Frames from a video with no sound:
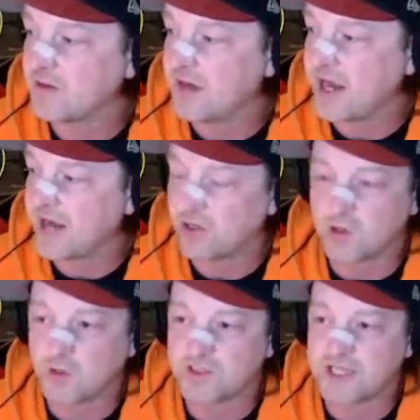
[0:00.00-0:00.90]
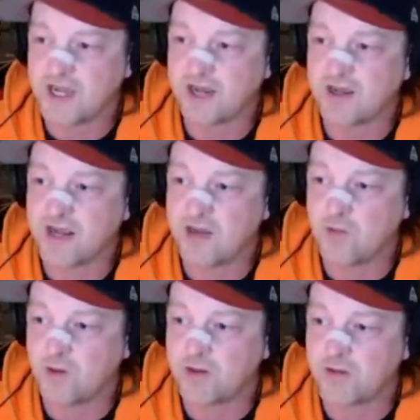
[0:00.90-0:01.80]
and Allure's
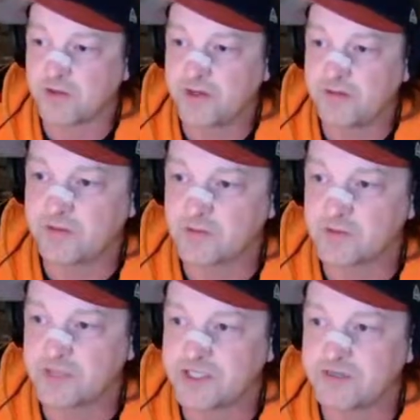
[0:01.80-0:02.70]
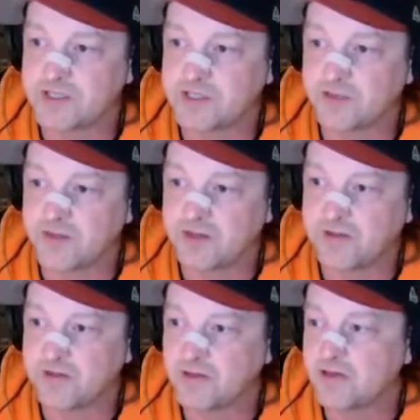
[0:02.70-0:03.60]
A1 ability, which will decrease turn meter,
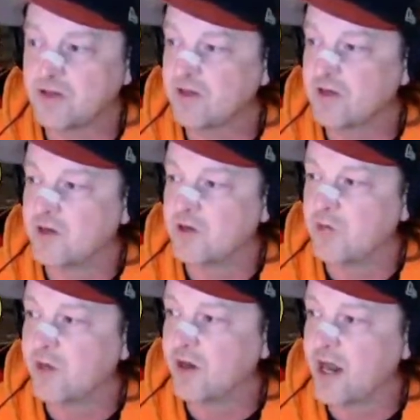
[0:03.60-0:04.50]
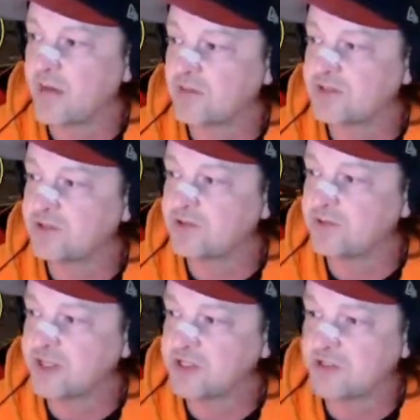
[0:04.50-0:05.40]
we are able to
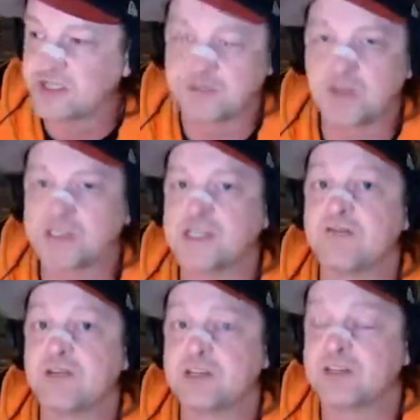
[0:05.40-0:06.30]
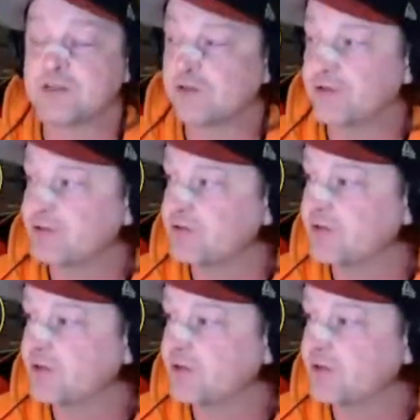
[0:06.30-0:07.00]
make sure that this boss never gets a turn.